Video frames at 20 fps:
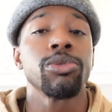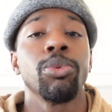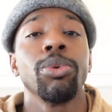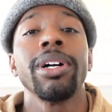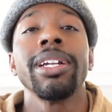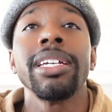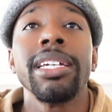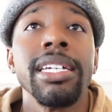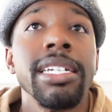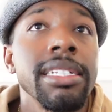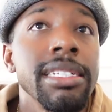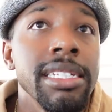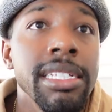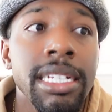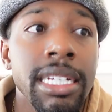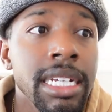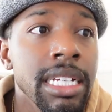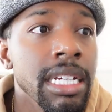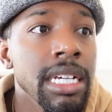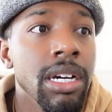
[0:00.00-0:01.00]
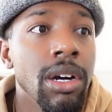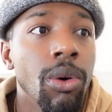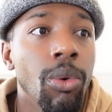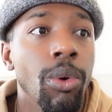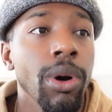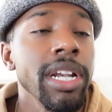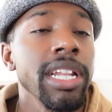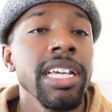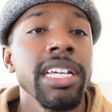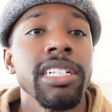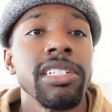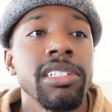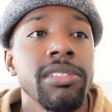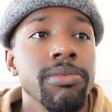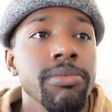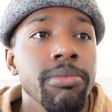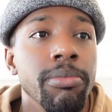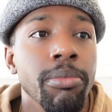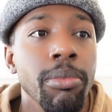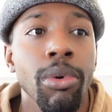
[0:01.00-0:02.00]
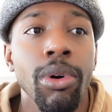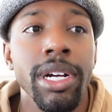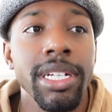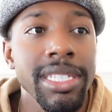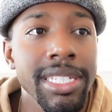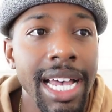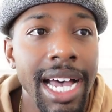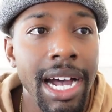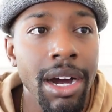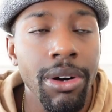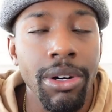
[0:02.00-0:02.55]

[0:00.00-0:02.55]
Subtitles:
what is Muay Thai?